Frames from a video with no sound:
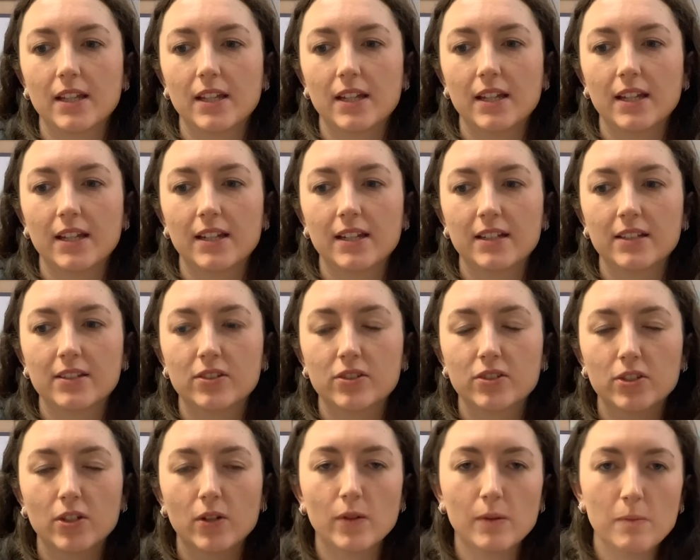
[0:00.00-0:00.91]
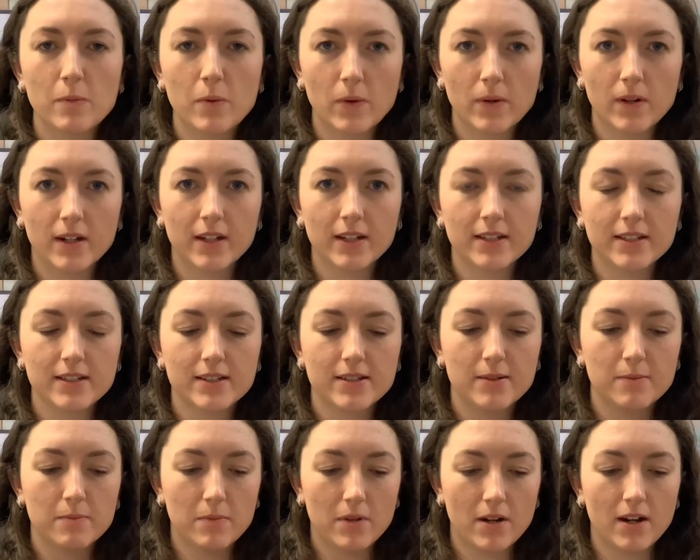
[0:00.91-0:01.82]
It is so important to
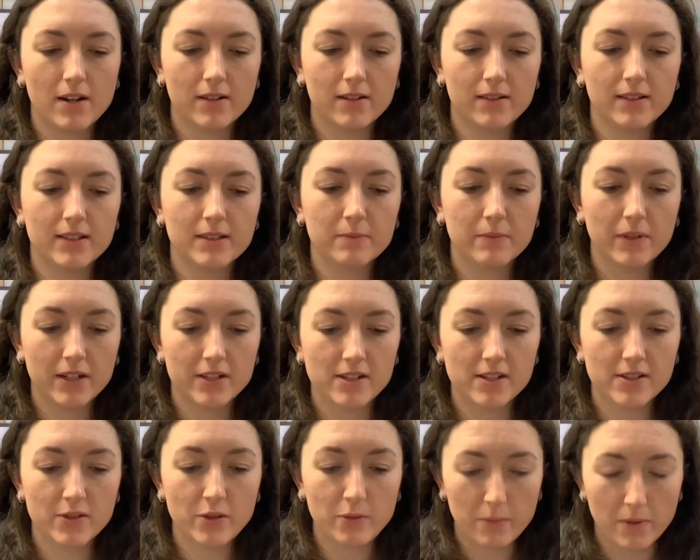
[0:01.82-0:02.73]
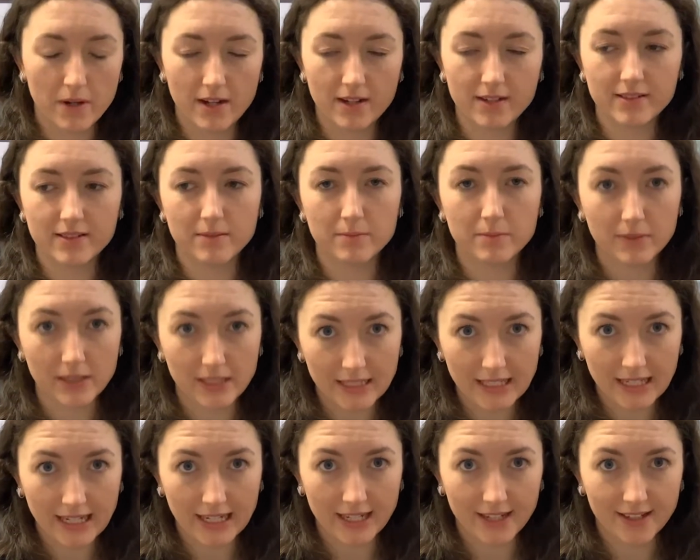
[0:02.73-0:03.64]
model as much as you possibly
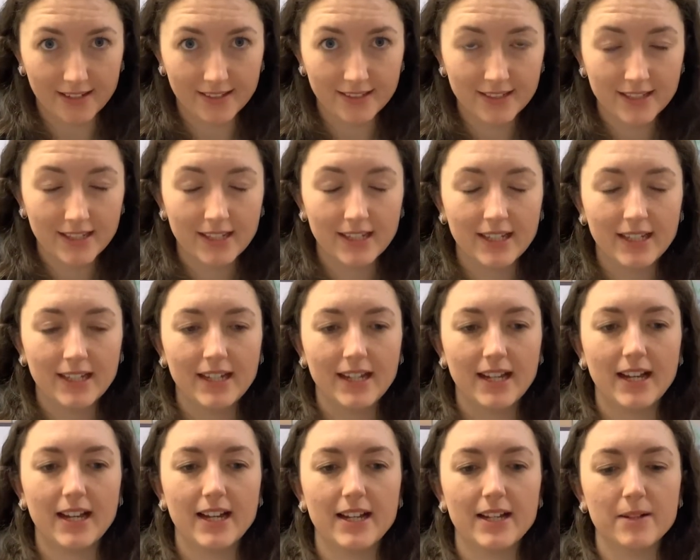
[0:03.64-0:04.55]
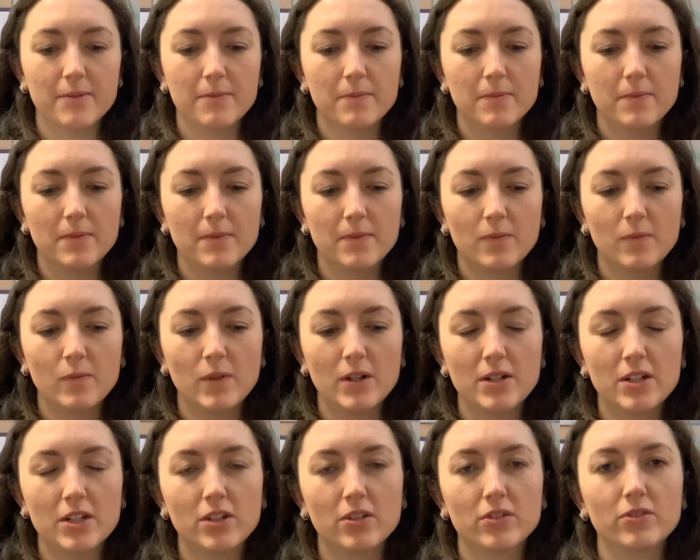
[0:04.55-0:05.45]
can. When
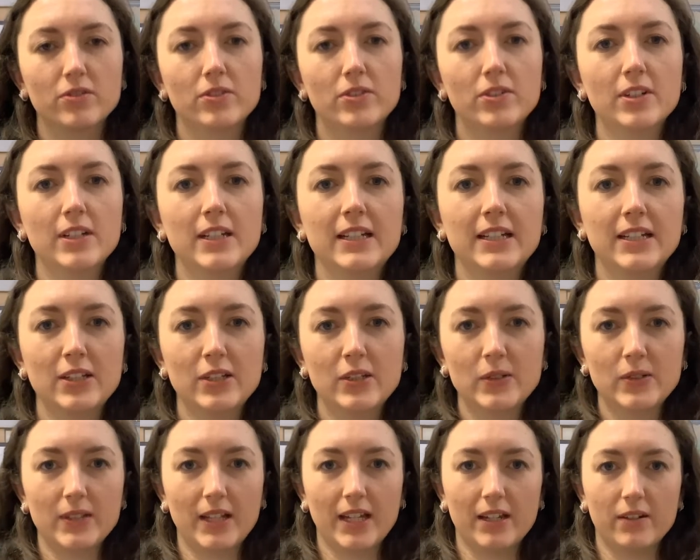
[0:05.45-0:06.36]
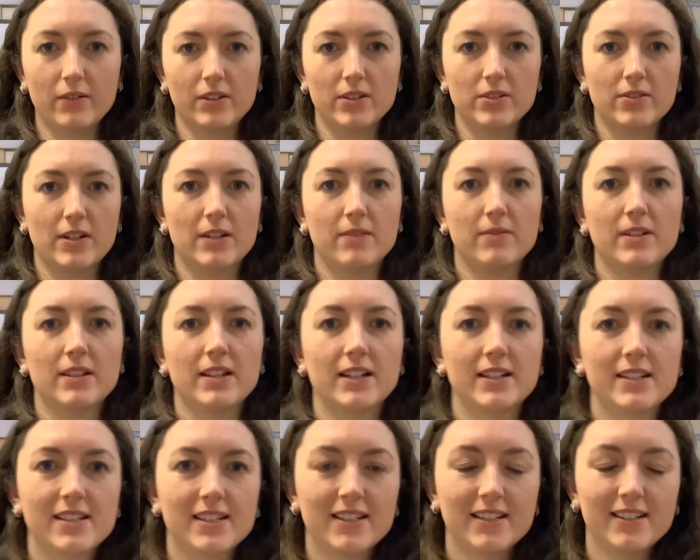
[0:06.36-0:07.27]
you're learning a new language, right, we
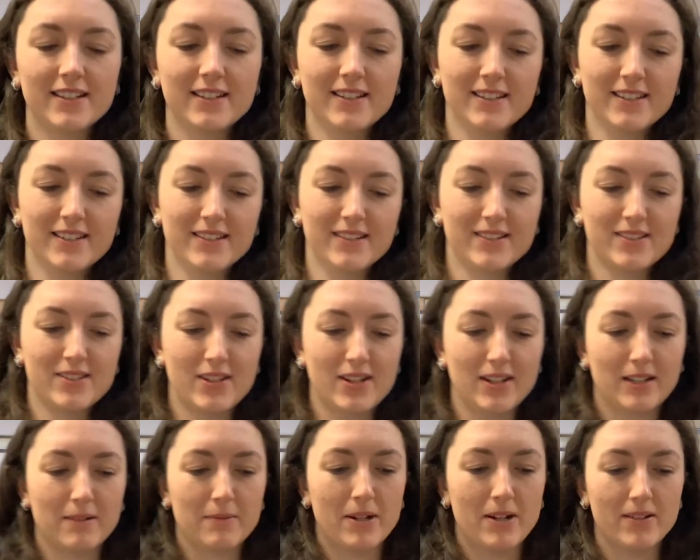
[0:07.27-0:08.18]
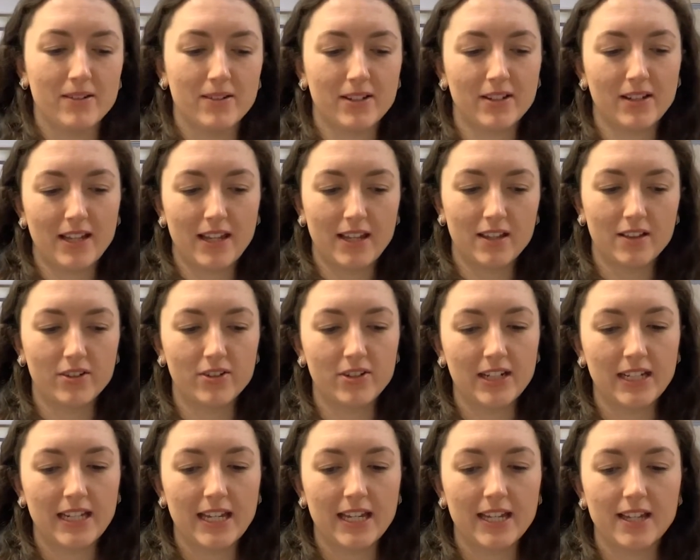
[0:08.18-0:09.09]
like to talk about
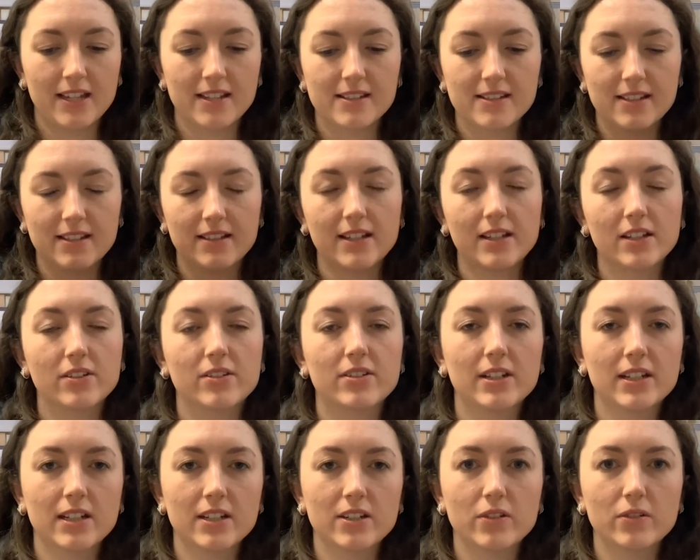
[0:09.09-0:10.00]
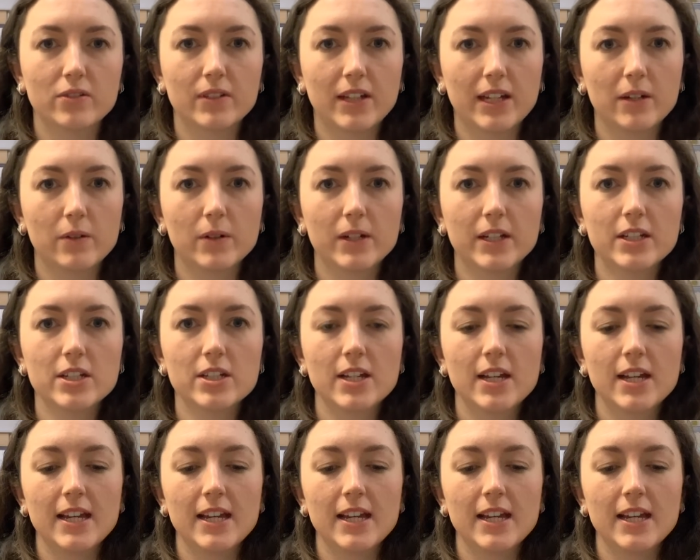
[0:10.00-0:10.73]
learning AAC, like learning a new language.